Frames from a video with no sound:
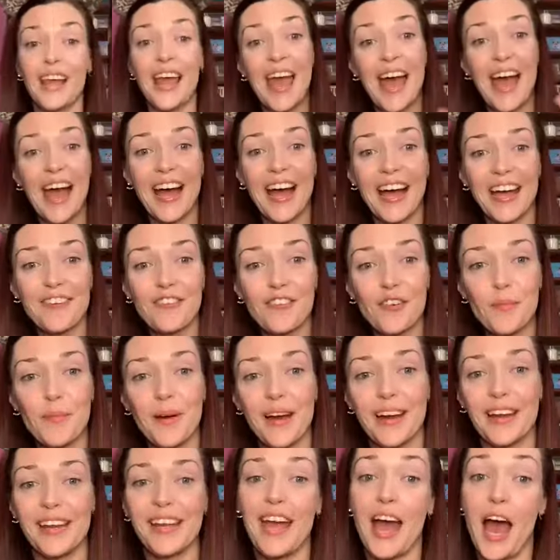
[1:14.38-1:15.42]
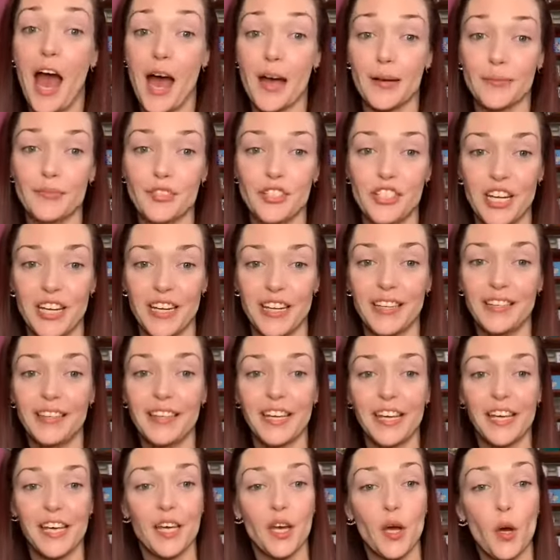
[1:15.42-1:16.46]
Hi everybody, I'm Jenny
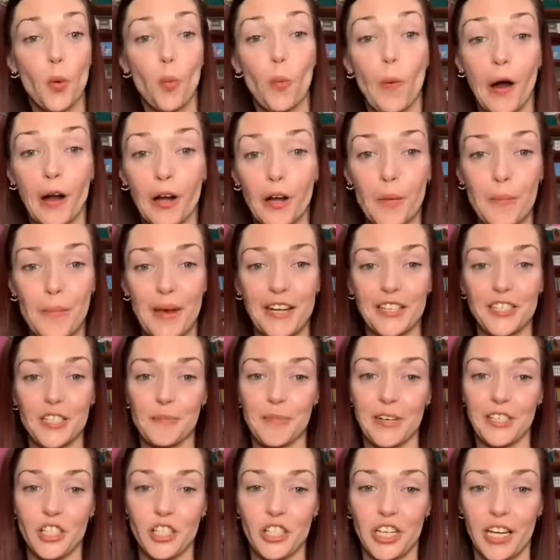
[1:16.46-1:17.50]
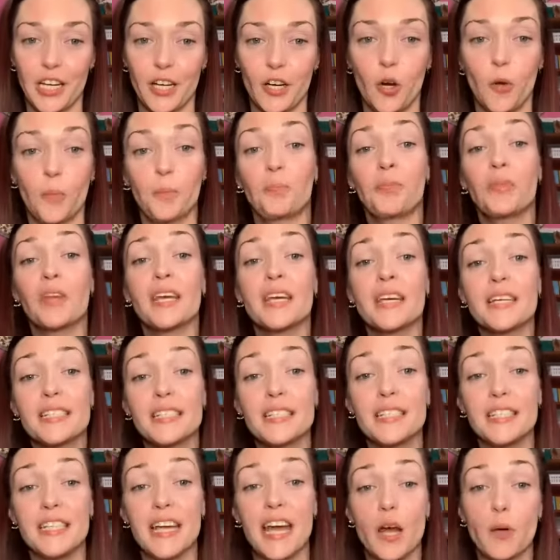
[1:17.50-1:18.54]
Lee. Welcome back to my channel.
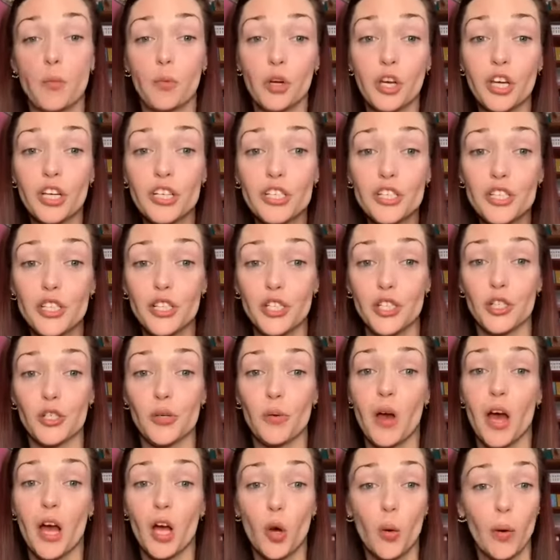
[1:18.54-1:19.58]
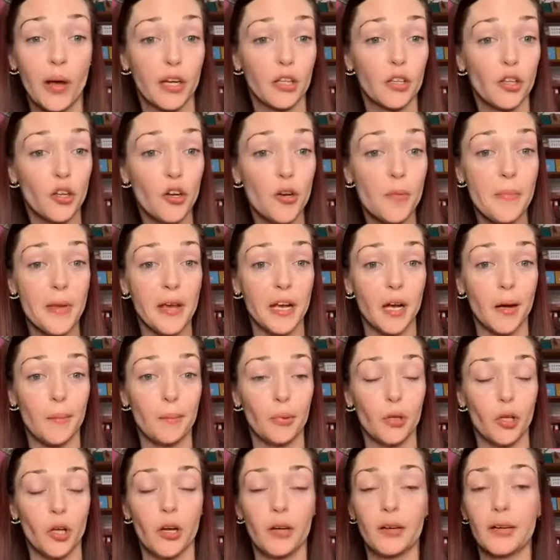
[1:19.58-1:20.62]
Today we're gonna do a quick little makeup
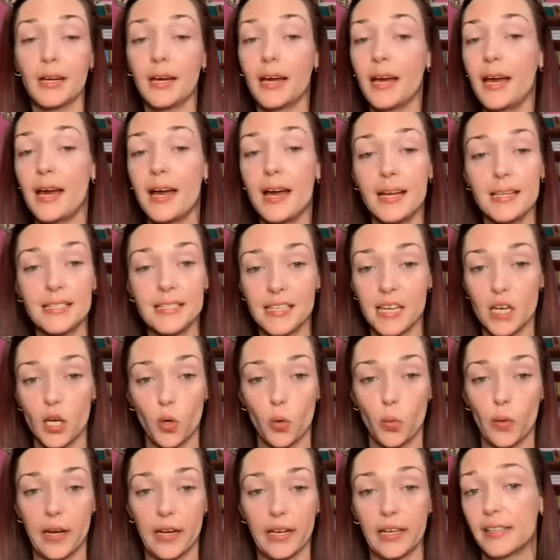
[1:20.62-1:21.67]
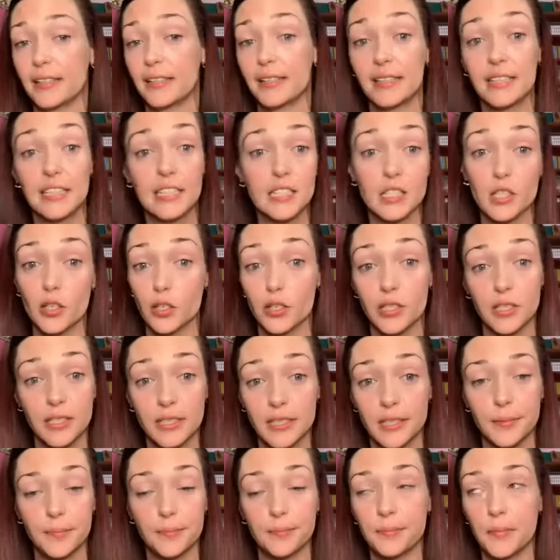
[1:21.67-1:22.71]
look. I say quick, these
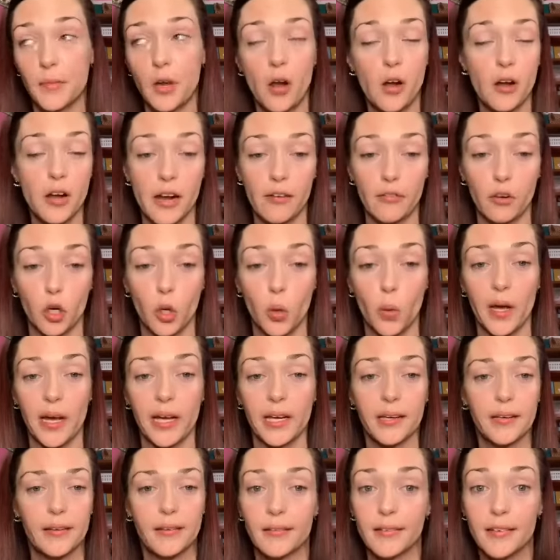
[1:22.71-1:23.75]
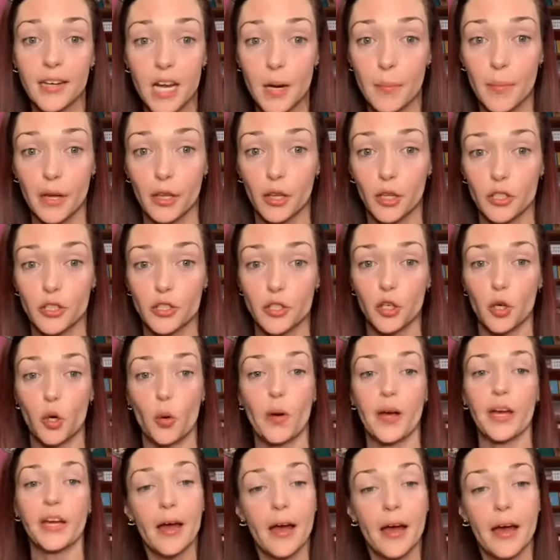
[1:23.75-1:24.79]
looks are never quick. None of my looks are
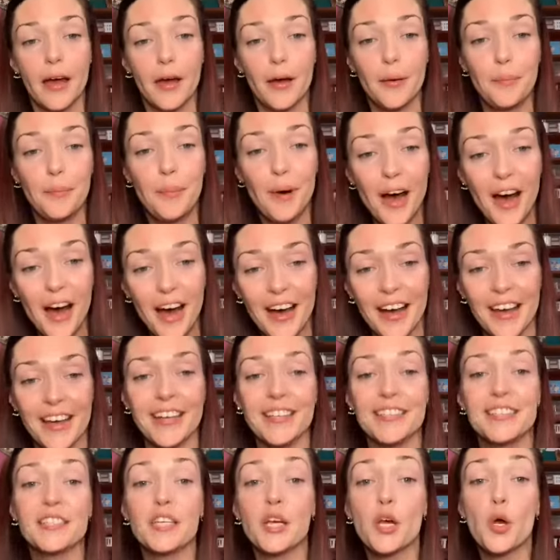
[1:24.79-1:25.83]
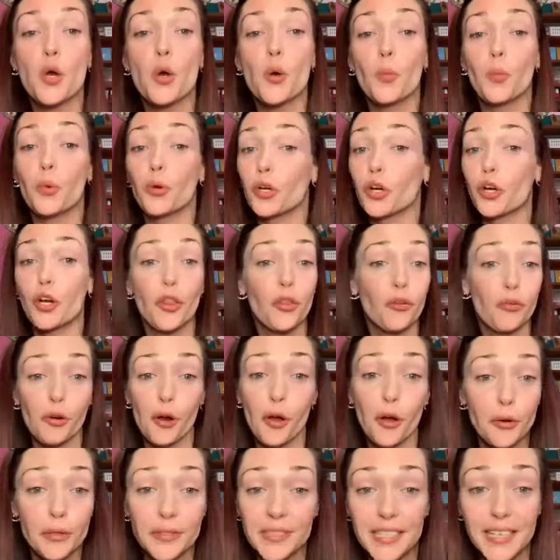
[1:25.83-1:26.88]
quick. But we're gonna
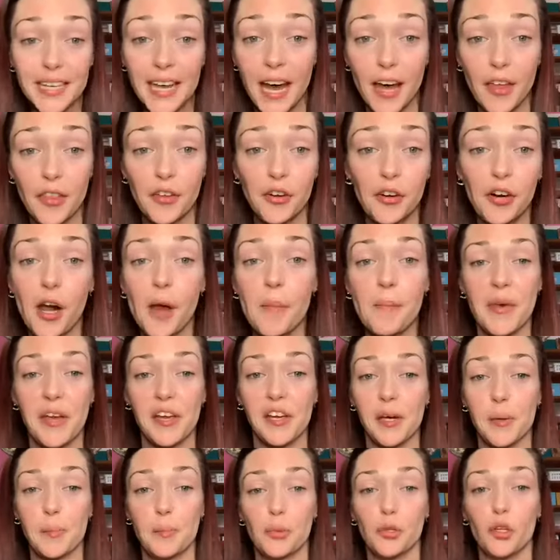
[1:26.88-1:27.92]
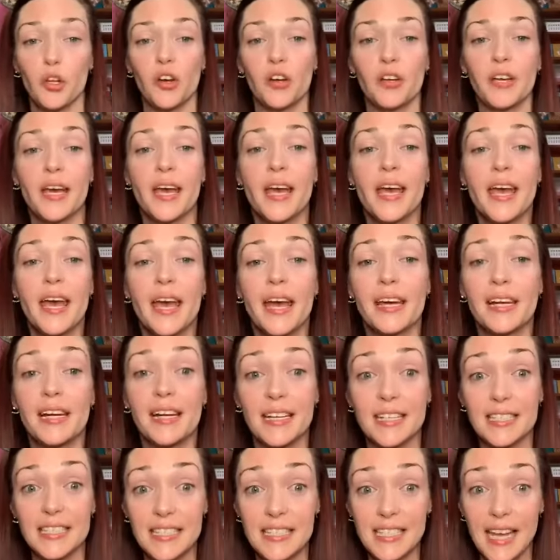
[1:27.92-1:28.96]
throw together a makeup look, and I
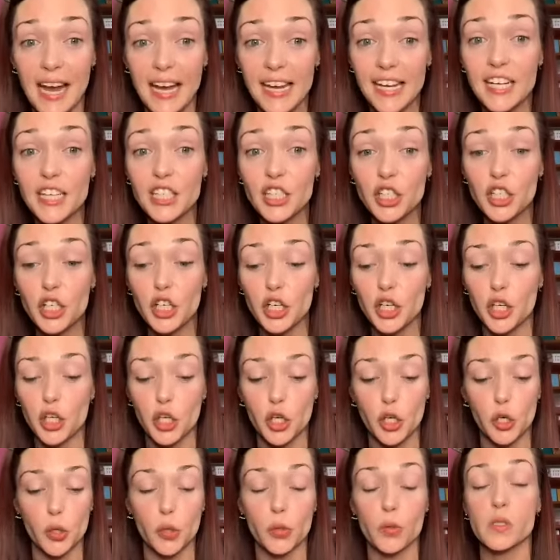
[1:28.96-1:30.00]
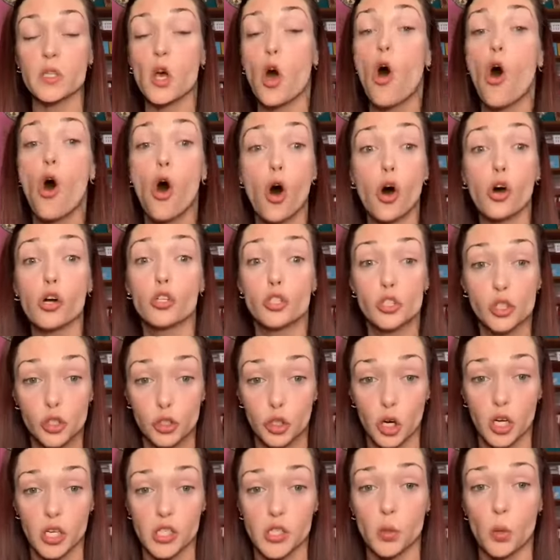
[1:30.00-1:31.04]
decided to use all
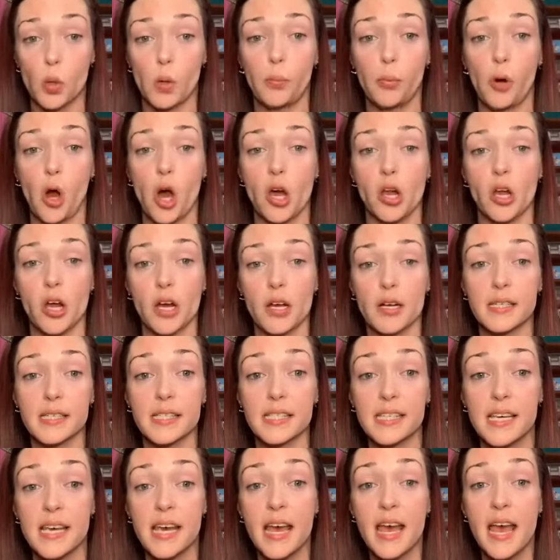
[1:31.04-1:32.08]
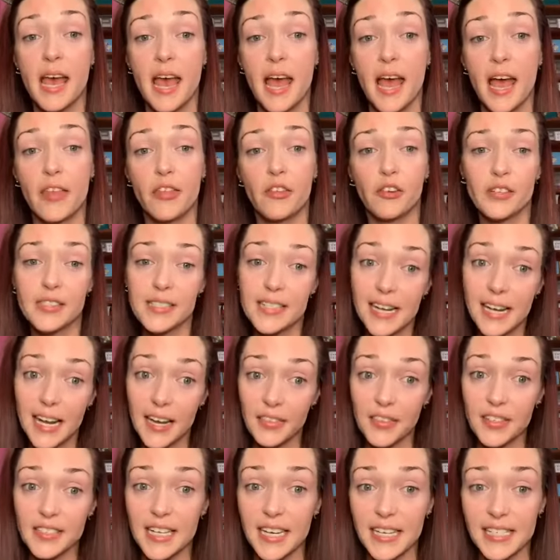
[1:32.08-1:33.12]
drugstore products. And the reason I got
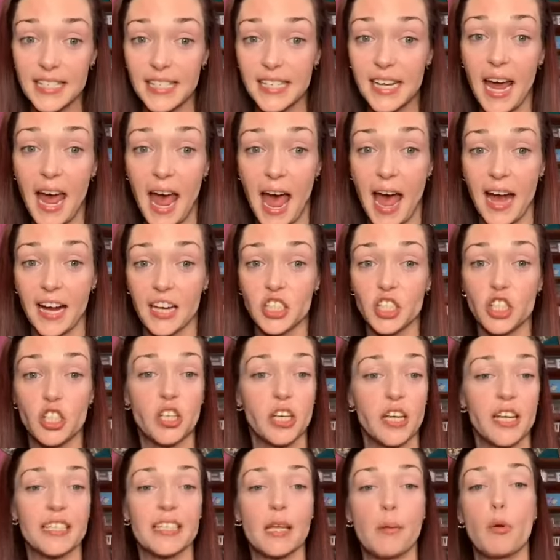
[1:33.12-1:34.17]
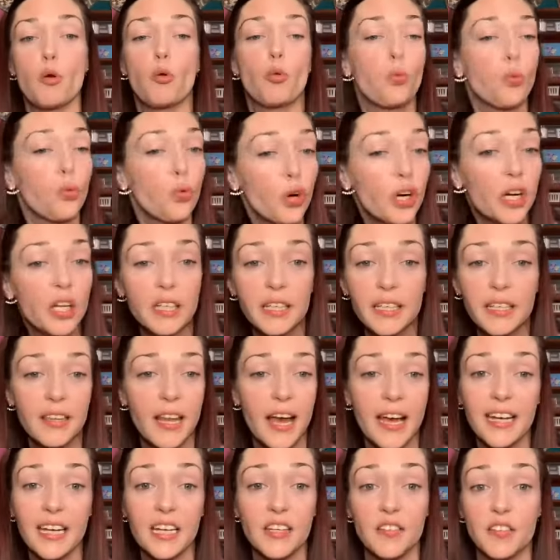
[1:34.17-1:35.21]
this idea actually is I've been really
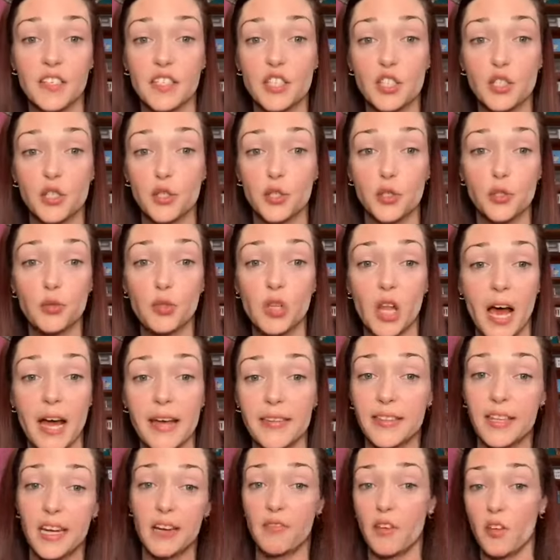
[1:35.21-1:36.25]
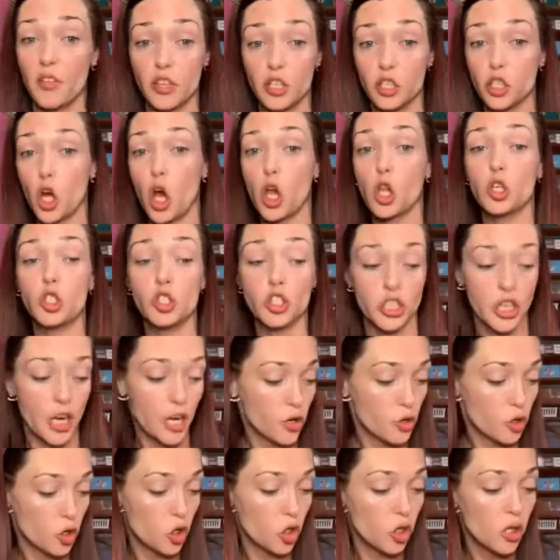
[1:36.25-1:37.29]
liking this new line that I found at the Dollar
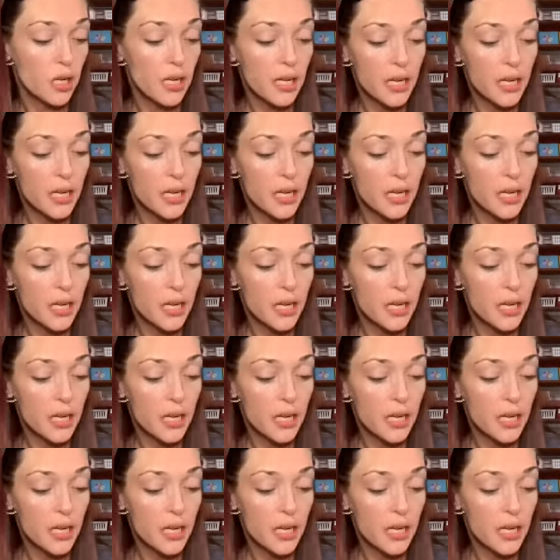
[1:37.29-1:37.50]
General.